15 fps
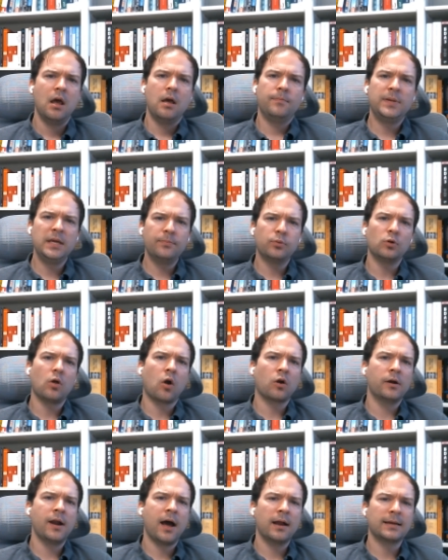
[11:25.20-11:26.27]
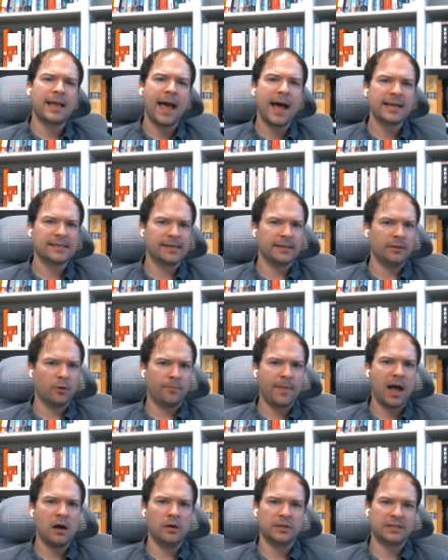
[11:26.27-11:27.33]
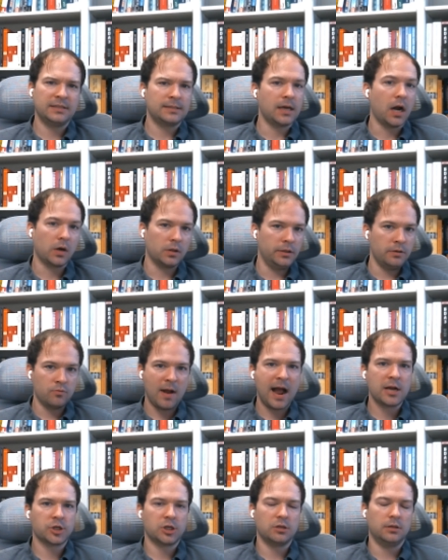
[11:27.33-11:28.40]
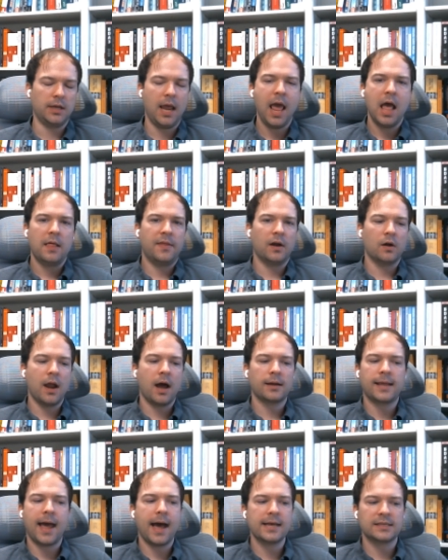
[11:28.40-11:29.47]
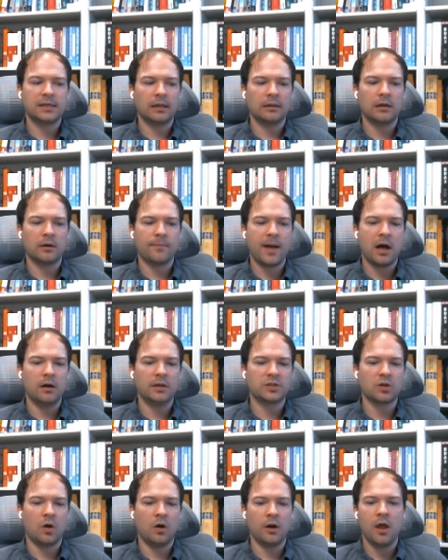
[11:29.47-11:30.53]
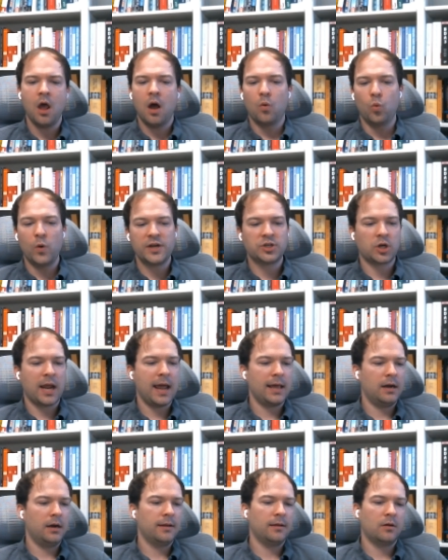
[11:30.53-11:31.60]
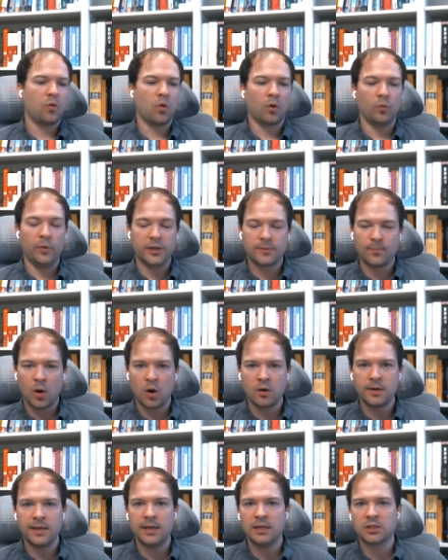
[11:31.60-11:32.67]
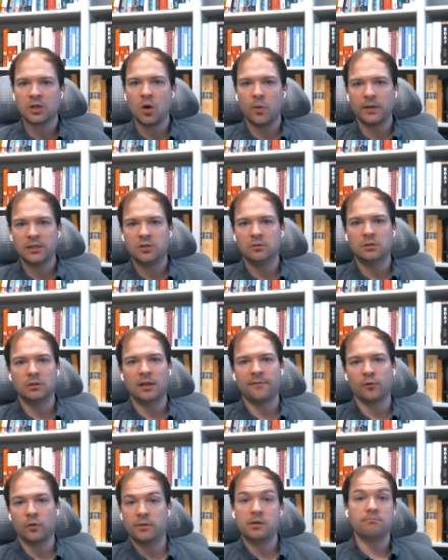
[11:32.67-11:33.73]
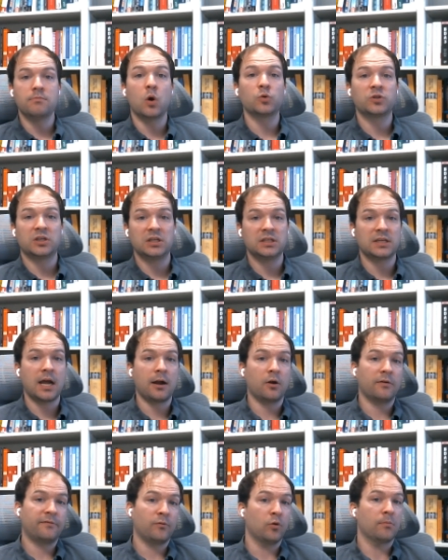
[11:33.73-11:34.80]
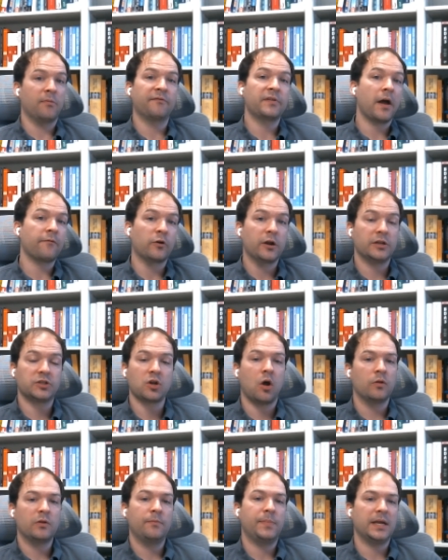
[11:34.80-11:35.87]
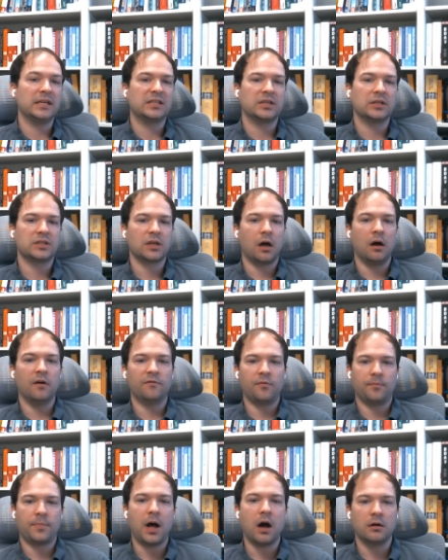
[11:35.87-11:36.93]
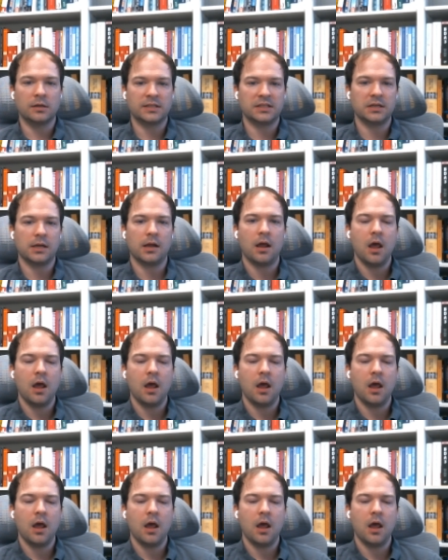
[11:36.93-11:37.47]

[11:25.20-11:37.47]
People are not casting their ballots entirely rationally. They are not casting their ballots on which candidate or which party is going to deliver the most desired form of governance on the basis of policy.